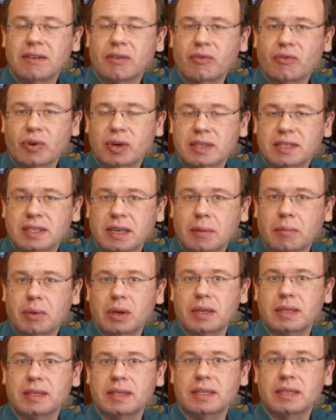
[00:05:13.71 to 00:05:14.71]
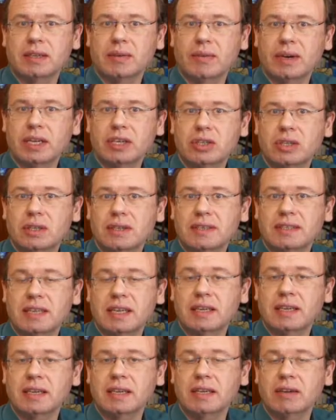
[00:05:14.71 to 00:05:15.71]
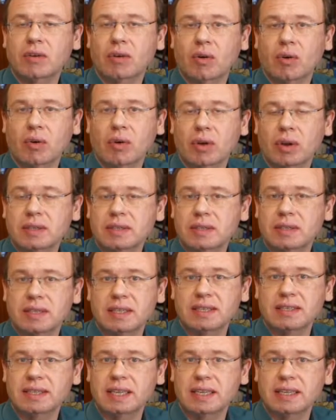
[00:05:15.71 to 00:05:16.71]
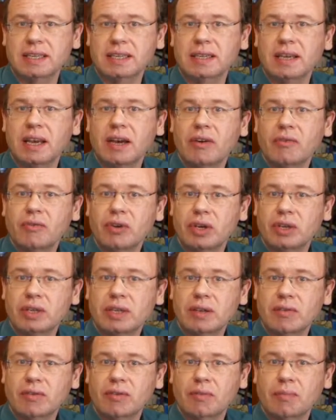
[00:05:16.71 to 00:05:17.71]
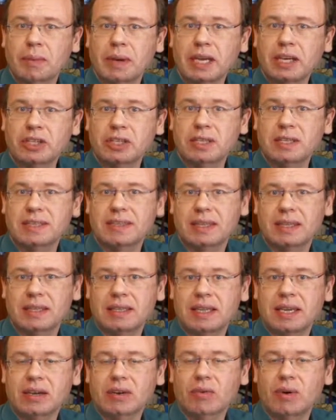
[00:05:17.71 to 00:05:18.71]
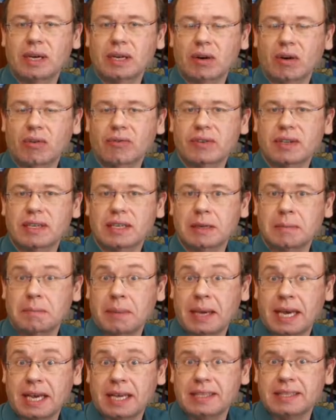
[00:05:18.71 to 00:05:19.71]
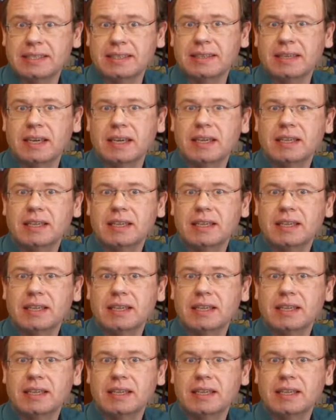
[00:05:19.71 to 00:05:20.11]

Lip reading: for example, an interventional setting or also in a setting where you deal with patients, they are quite often in beds,